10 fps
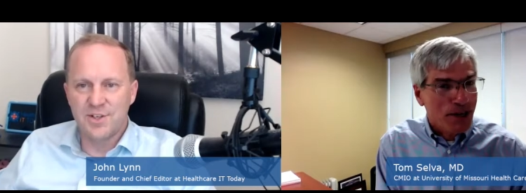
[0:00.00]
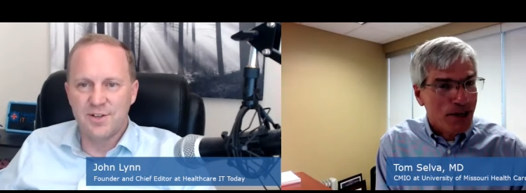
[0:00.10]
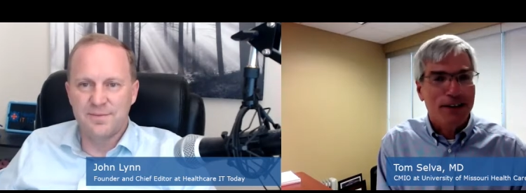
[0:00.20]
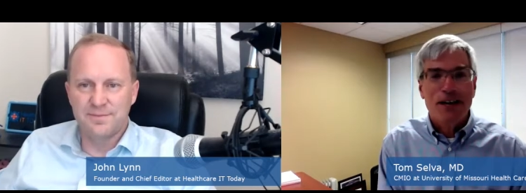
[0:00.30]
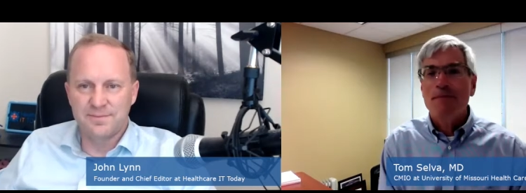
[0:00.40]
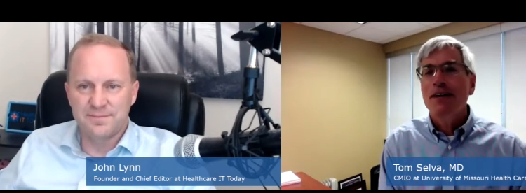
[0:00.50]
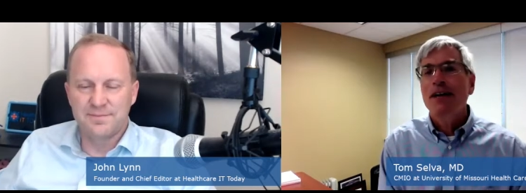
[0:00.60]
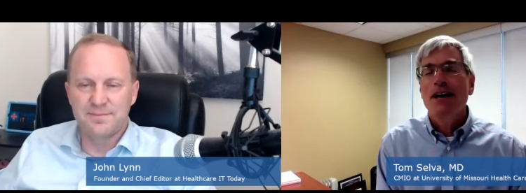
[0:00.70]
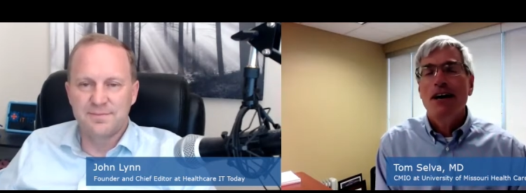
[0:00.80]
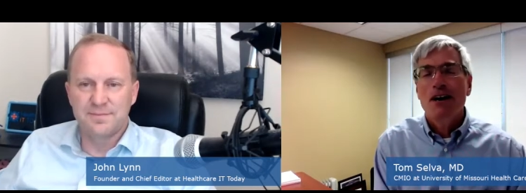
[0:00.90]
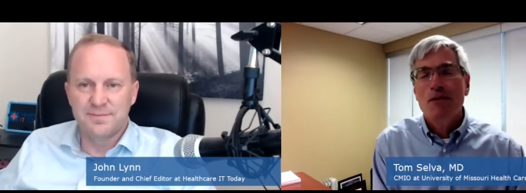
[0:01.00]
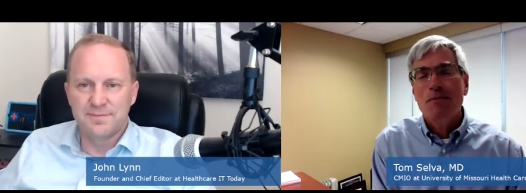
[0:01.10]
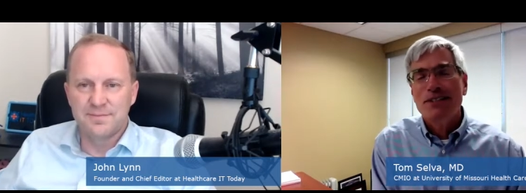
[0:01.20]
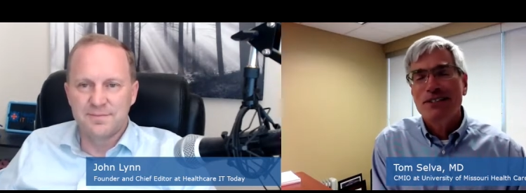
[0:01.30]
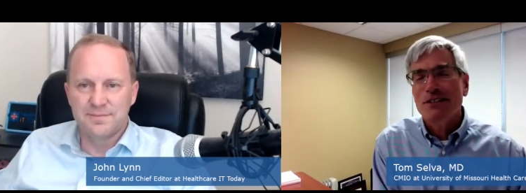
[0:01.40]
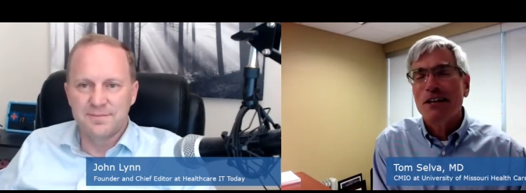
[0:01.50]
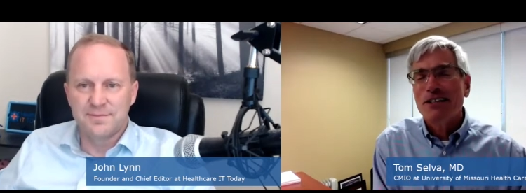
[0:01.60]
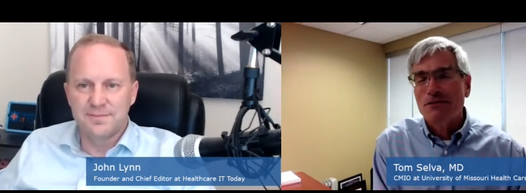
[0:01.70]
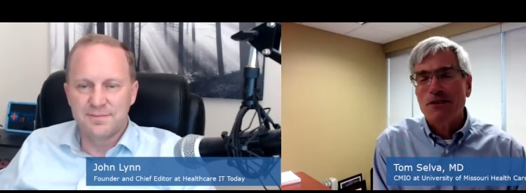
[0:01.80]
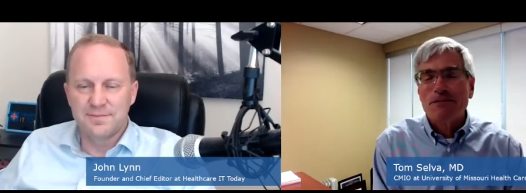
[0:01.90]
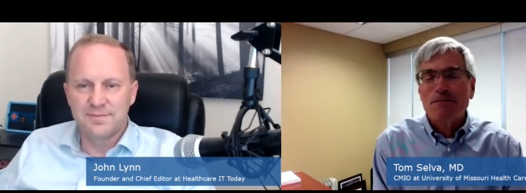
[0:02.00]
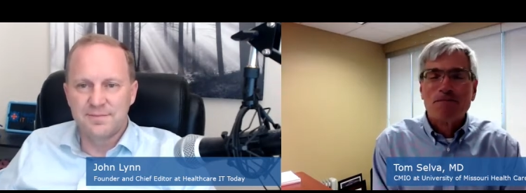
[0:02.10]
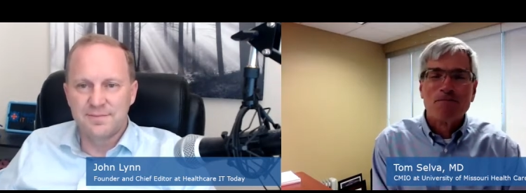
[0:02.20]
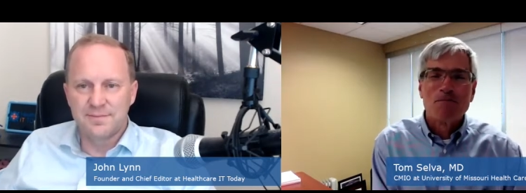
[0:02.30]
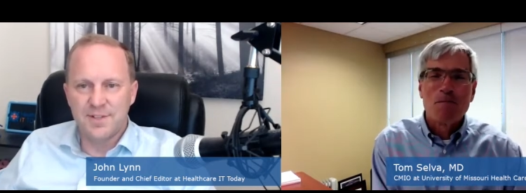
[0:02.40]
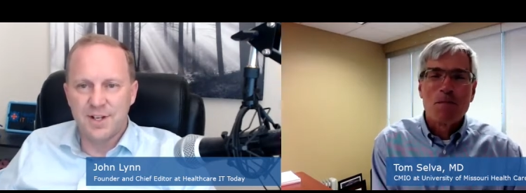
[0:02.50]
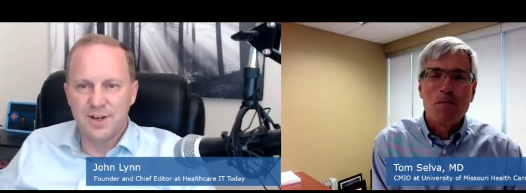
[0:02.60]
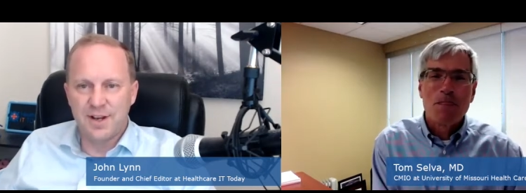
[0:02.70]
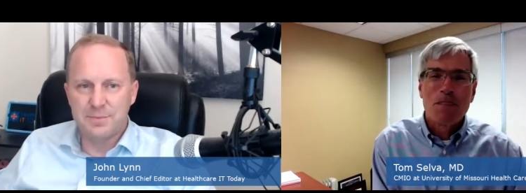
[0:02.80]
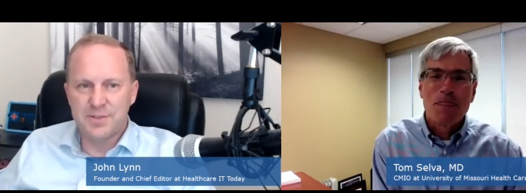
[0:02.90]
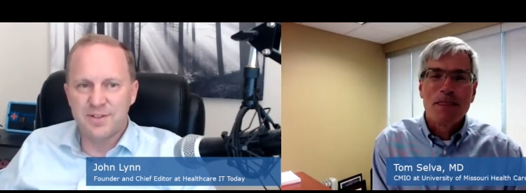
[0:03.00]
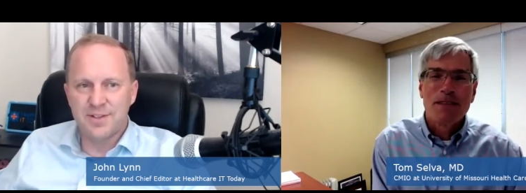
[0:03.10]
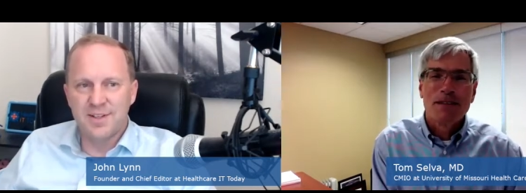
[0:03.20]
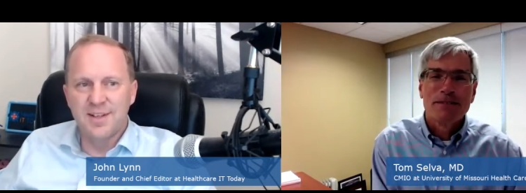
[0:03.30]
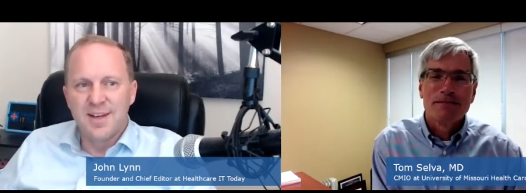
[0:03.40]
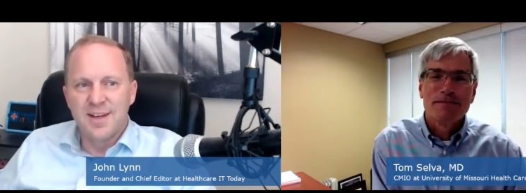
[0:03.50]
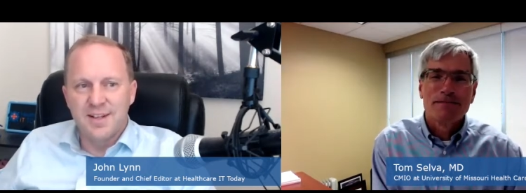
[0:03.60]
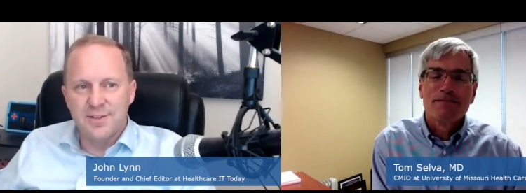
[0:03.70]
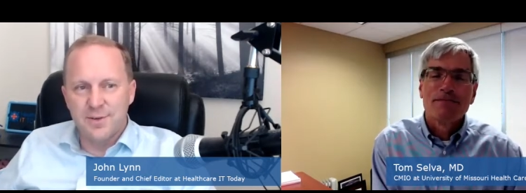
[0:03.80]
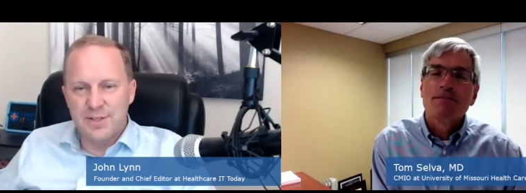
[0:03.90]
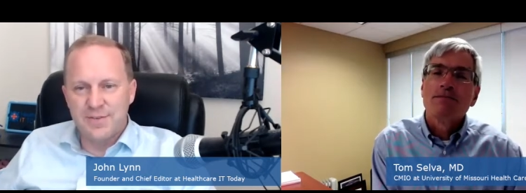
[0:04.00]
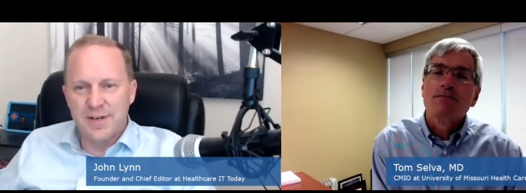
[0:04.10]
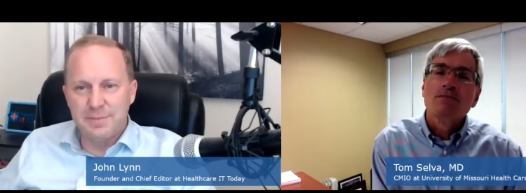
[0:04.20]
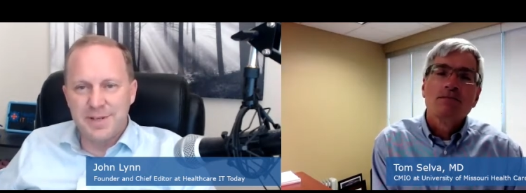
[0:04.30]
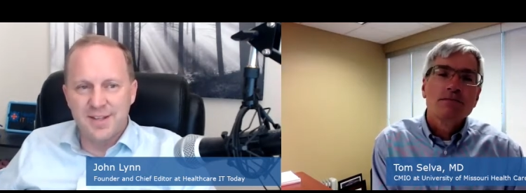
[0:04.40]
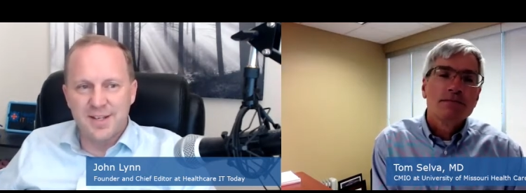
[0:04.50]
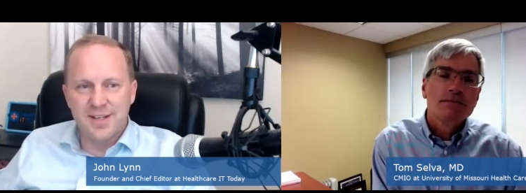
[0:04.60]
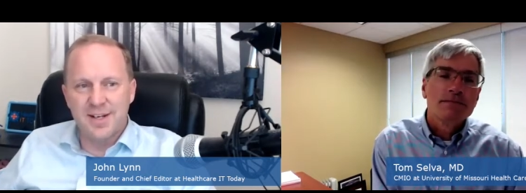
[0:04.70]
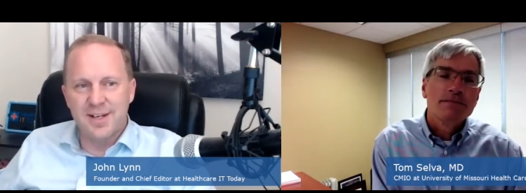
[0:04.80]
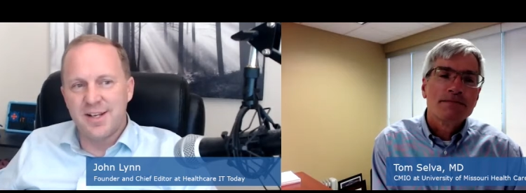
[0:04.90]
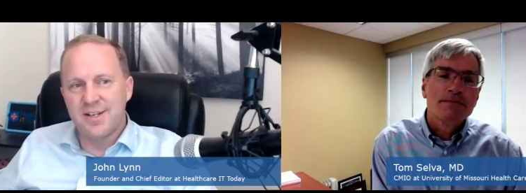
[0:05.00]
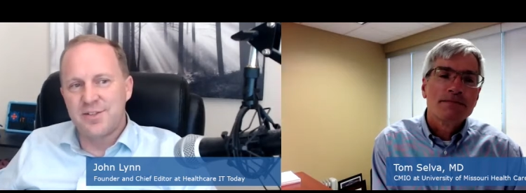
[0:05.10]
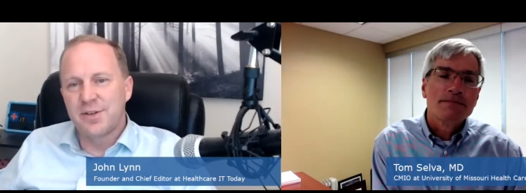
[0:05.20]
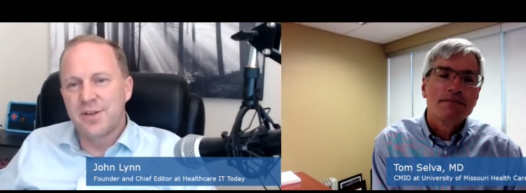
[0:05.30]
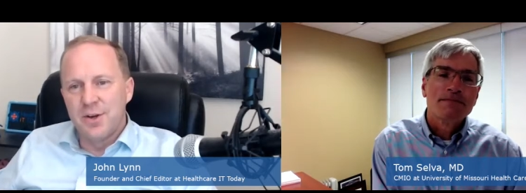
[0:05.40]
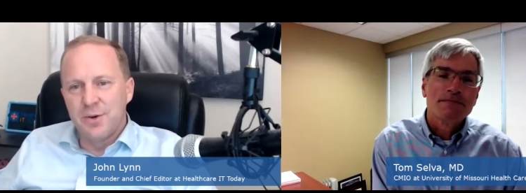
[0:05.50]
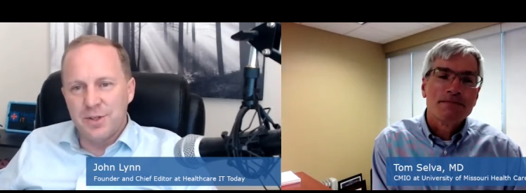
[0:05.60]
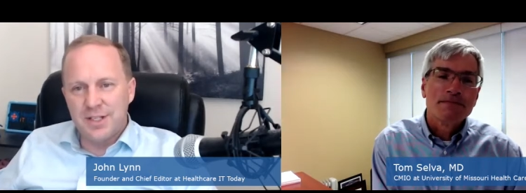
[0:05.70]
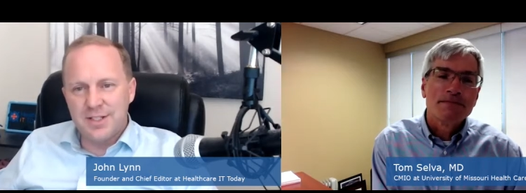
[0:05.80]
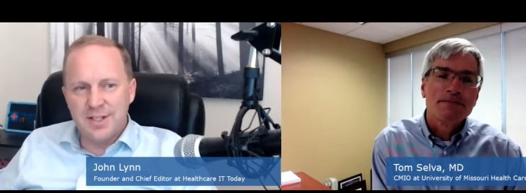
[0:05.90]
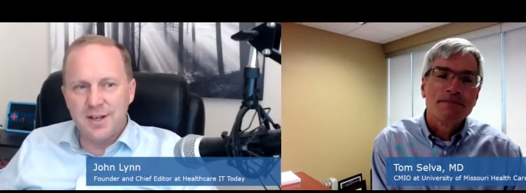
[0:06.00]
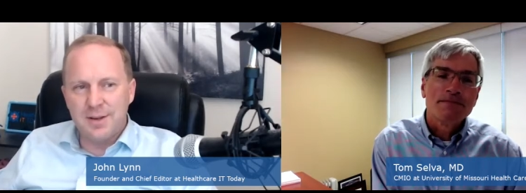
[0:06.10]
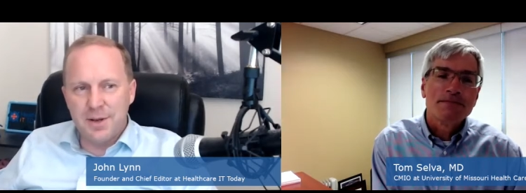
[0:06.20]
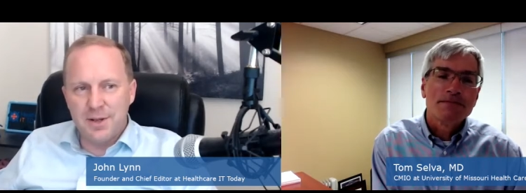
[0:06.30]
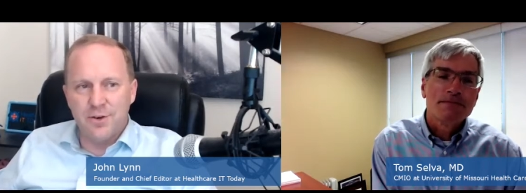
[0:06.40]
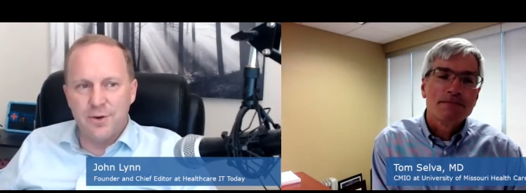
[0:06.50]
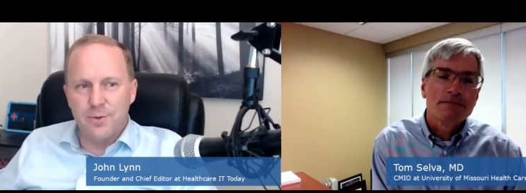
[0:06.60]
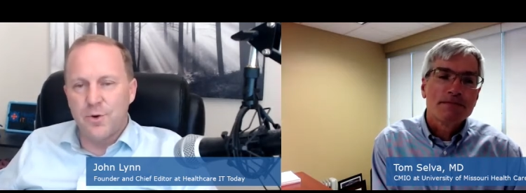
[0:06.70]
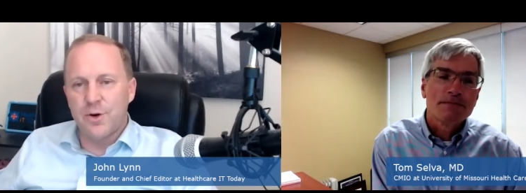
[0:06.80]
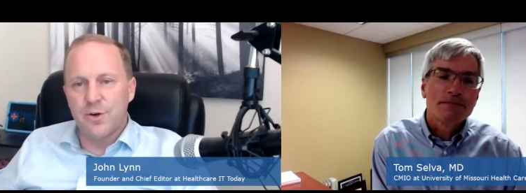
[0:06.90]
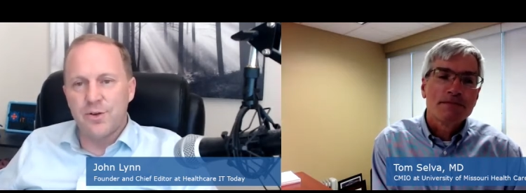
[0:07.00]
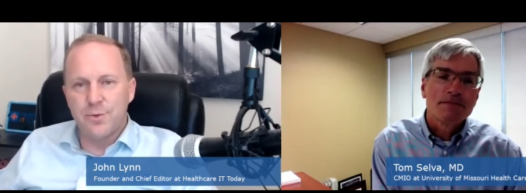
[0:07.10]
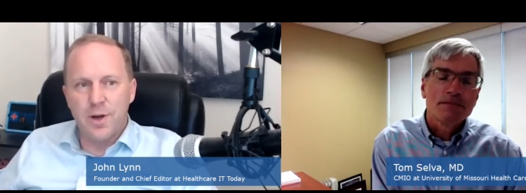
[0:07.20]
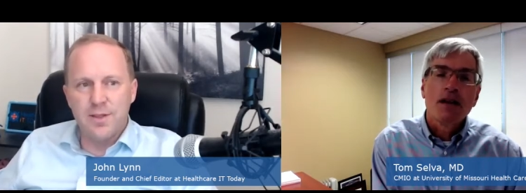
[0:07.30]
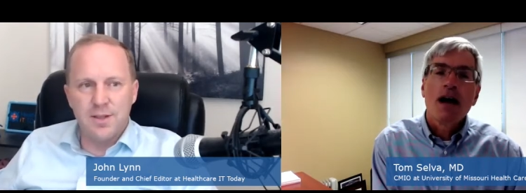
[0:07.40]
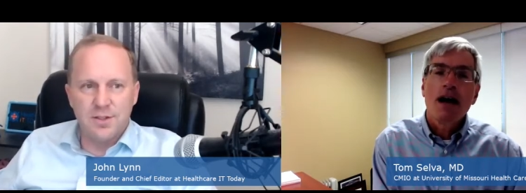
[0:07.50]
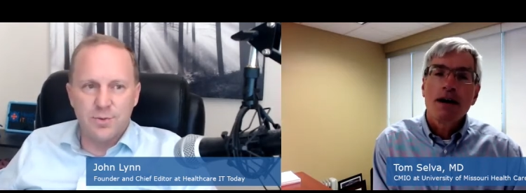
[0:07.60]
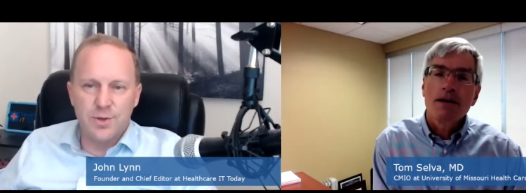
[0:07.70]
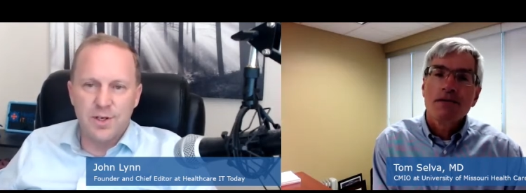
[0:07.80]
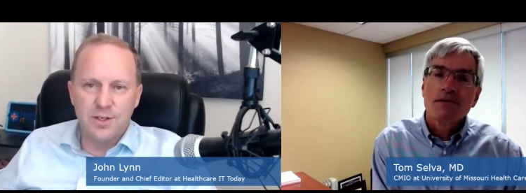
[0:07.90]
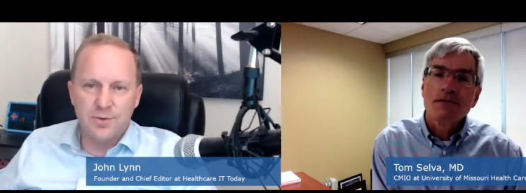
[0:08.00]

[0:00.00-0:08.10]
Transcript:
Speaker 1: paradigm, uh, but still lots of fun.
Speaker 2: No, absolutely. It's always fun to be on the cutting edge. Well, let's talk about your award. You won the twenty